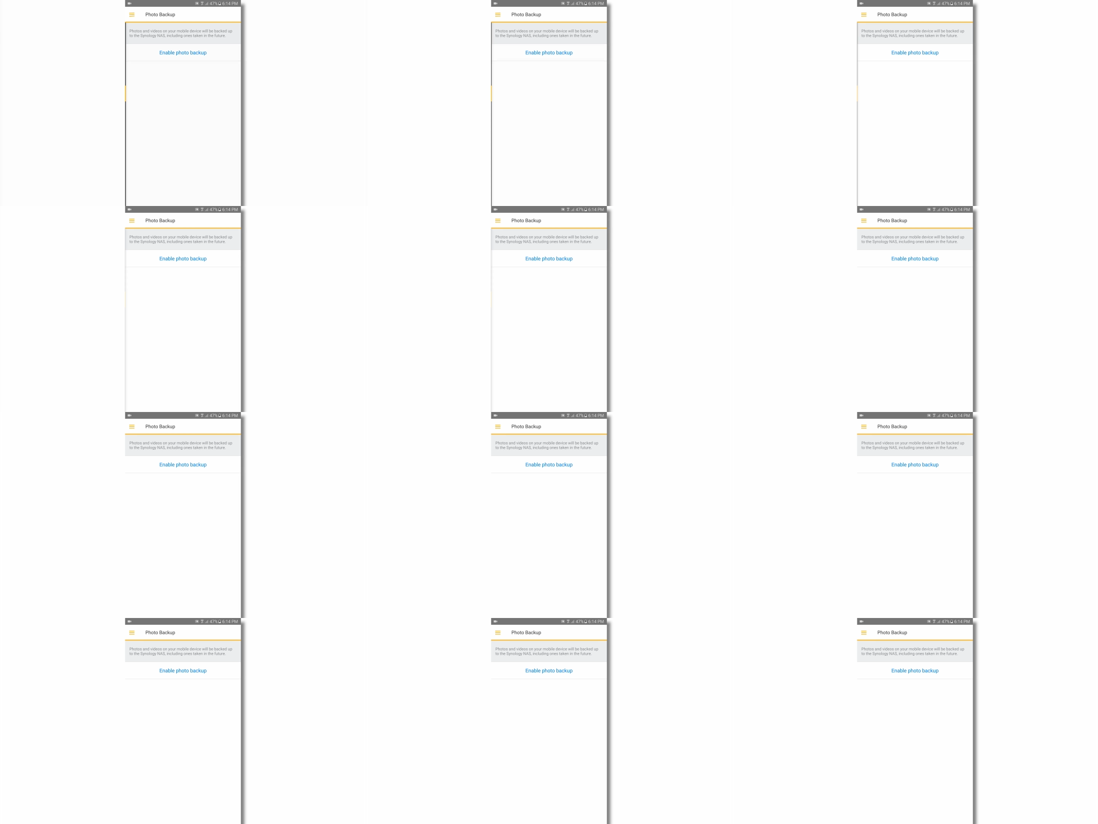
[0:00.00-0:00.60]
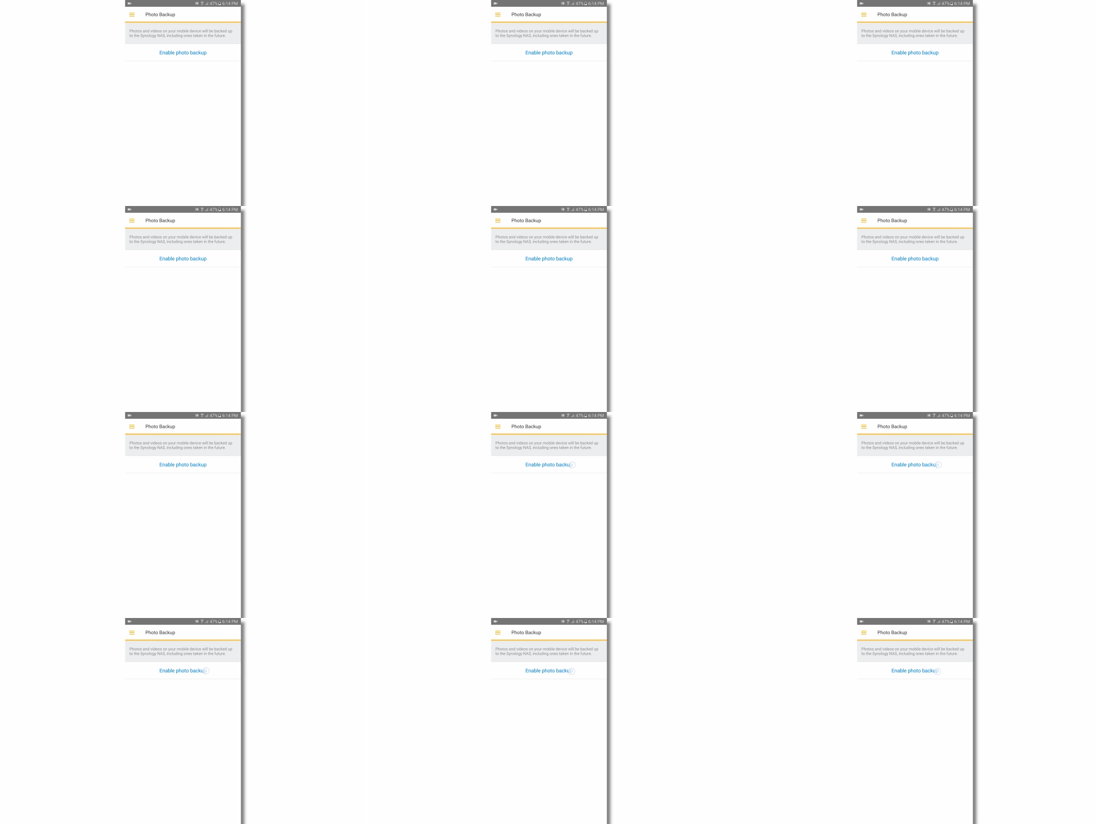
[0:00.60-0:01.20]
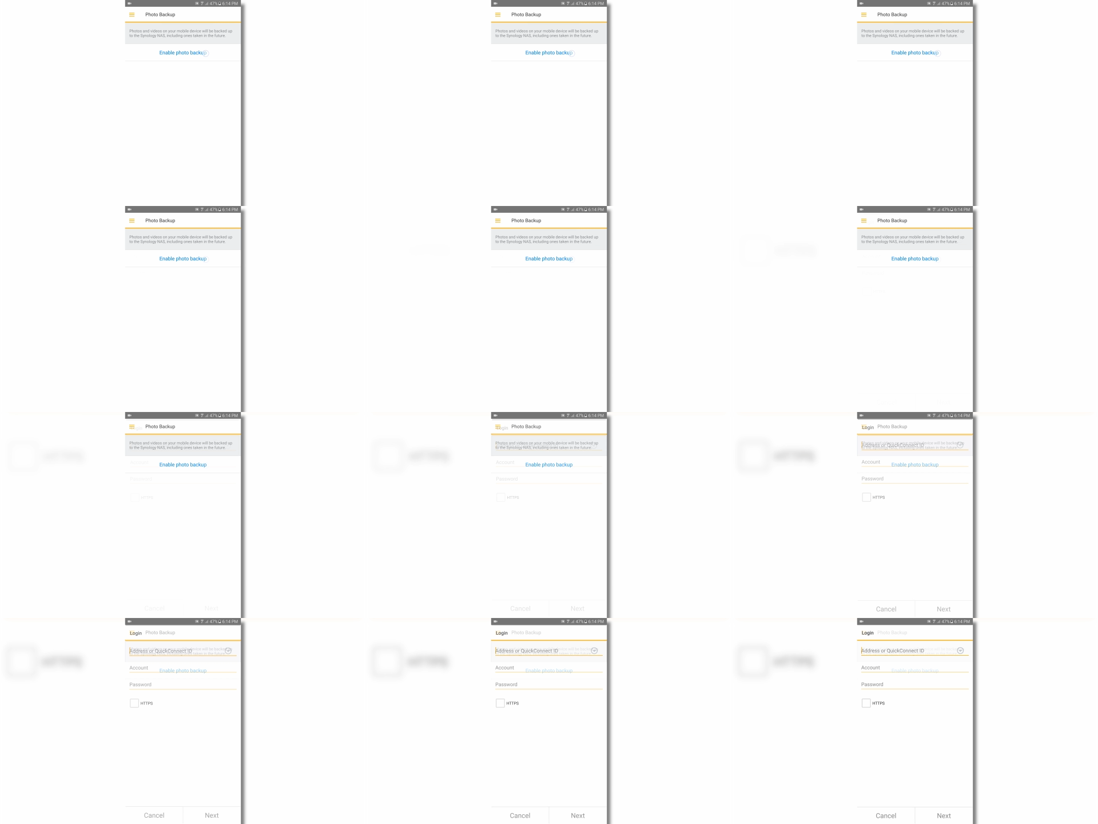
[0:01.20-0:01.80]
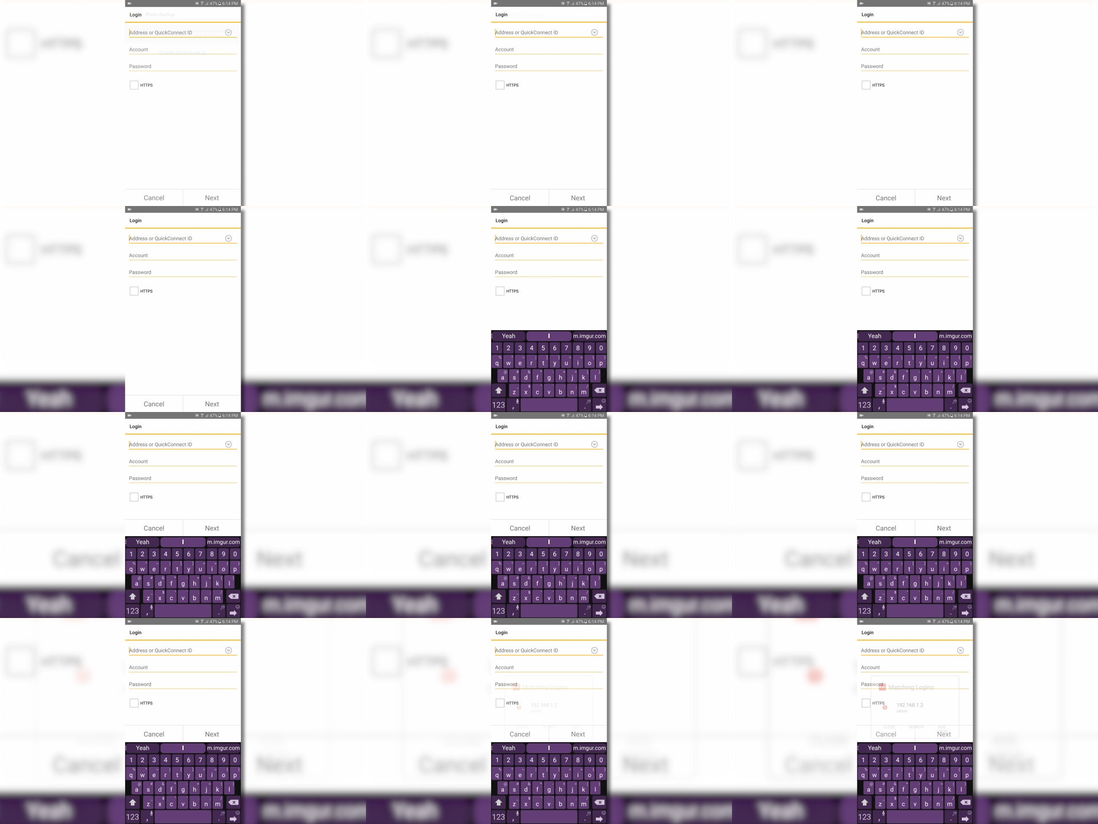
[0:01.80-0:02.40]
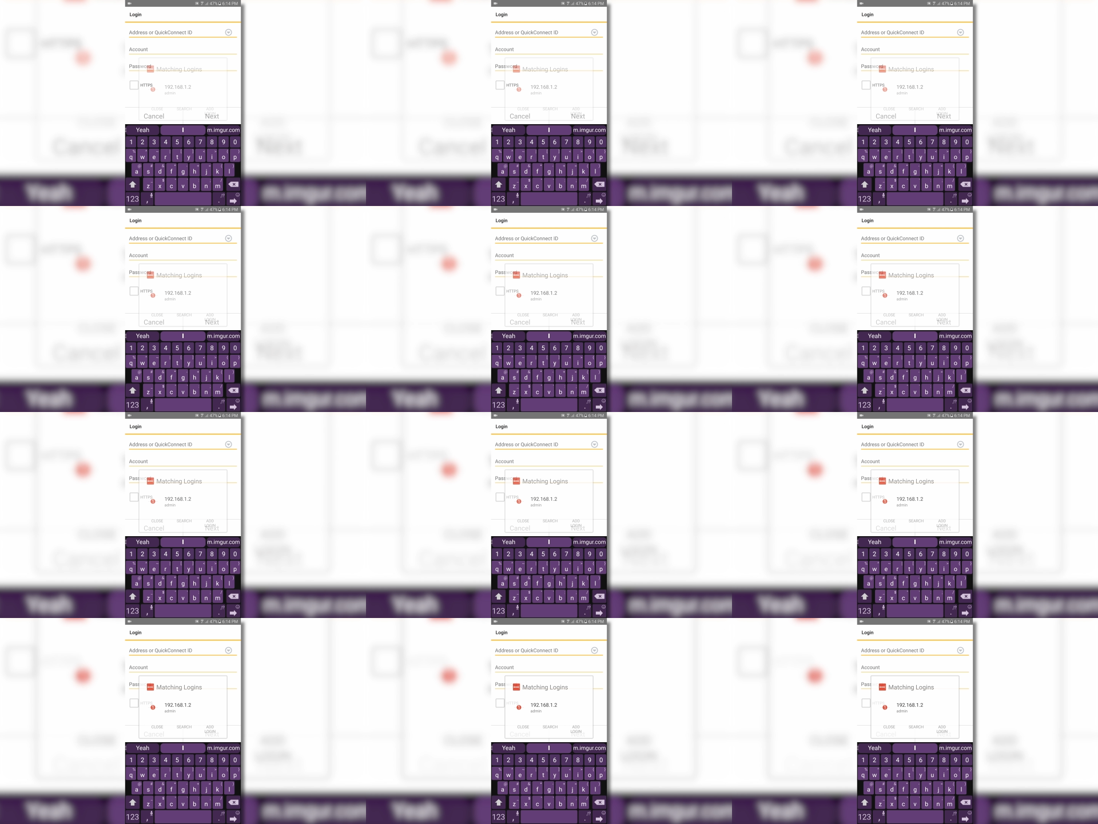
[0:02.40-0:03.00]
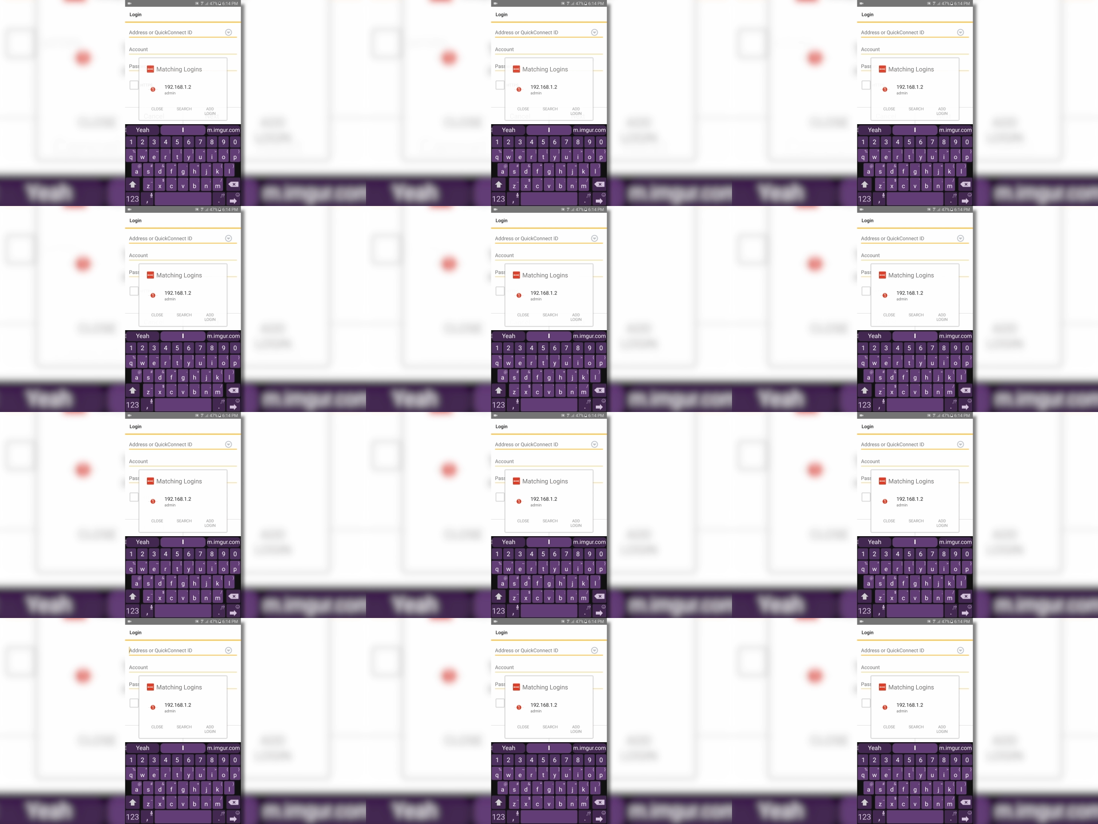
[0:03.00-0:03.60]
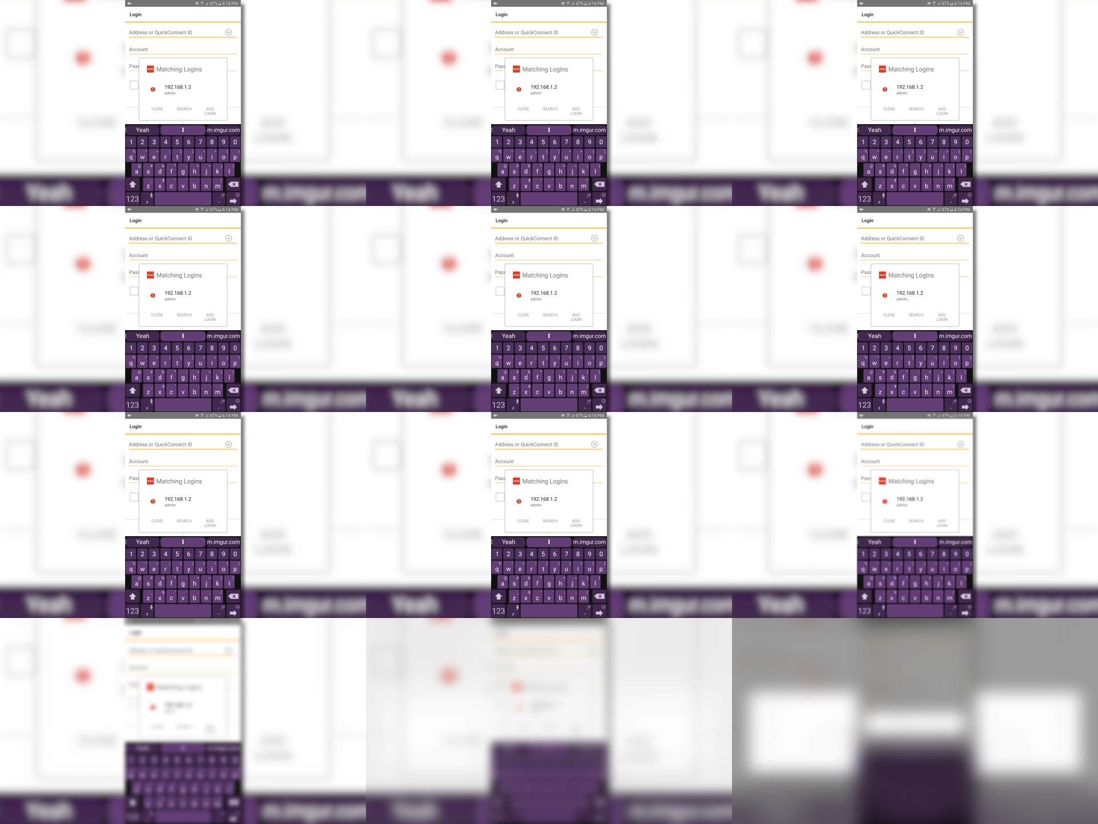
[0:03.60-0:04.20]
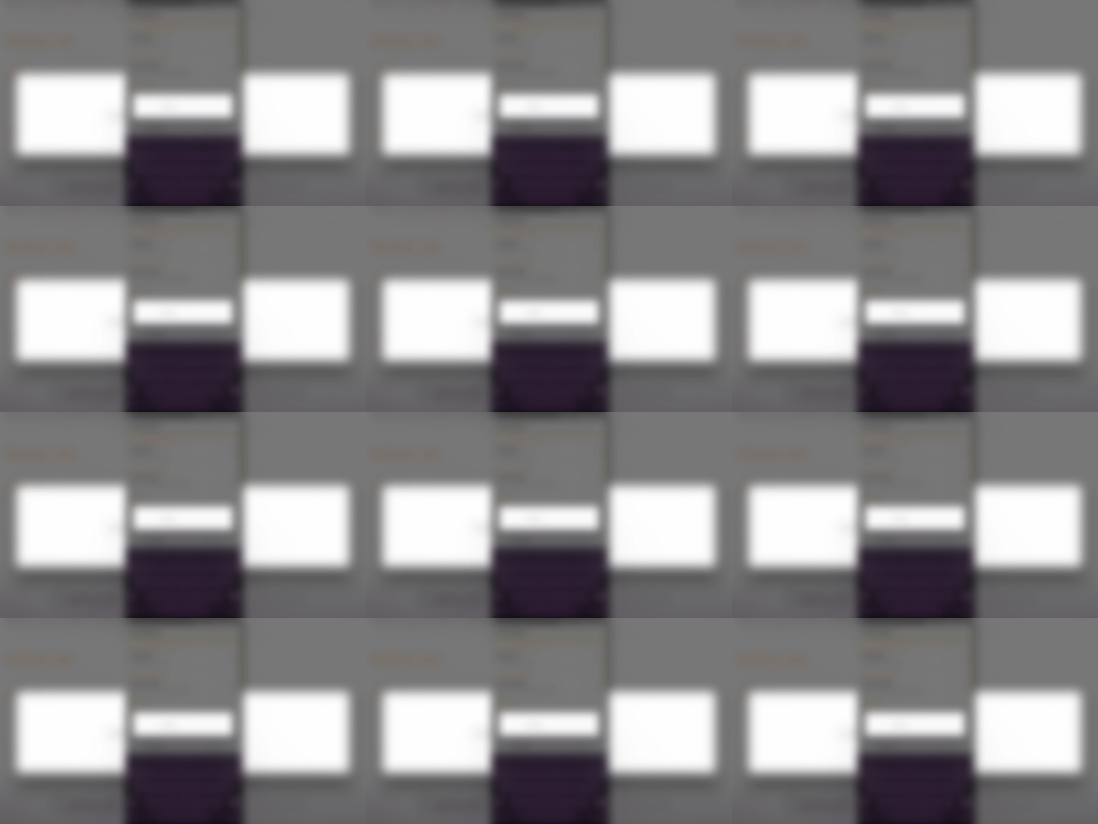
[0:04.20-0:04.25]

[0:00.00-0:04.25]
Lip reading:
Nobody's mouth can be seen.